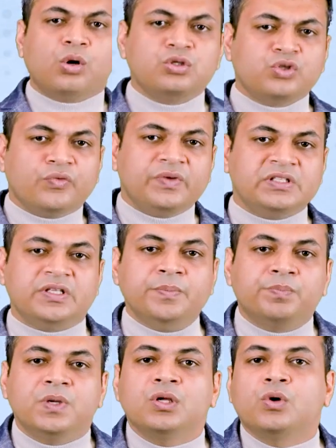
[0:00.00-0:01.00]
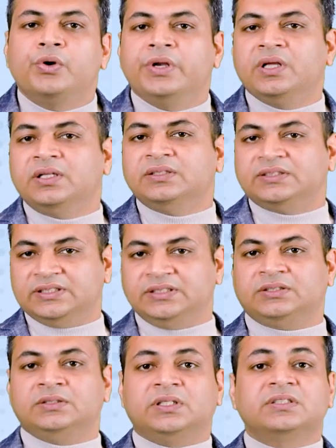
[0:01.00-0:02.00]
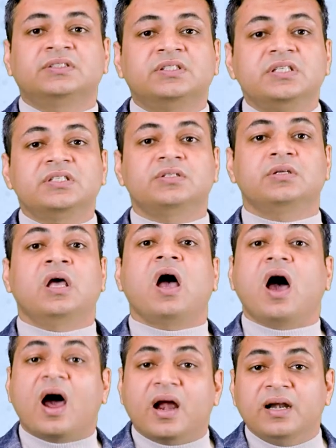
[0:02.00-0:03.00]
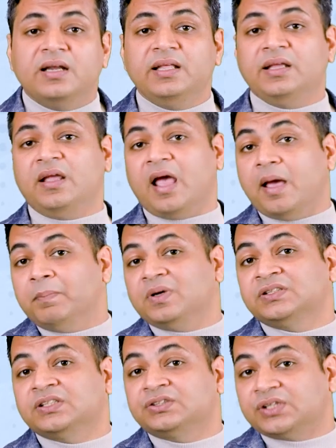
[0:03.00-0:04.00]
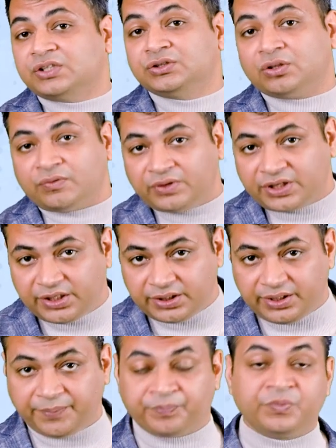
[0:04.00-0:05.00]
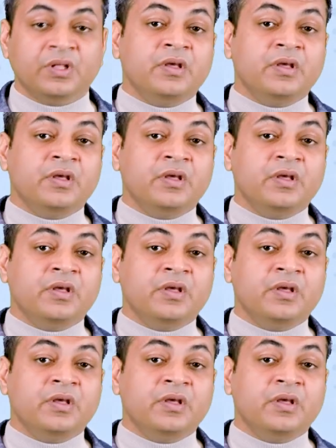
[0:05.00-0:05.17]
Also, with simple cortical cyst, the cyst hardly hampers the structure of the kidney,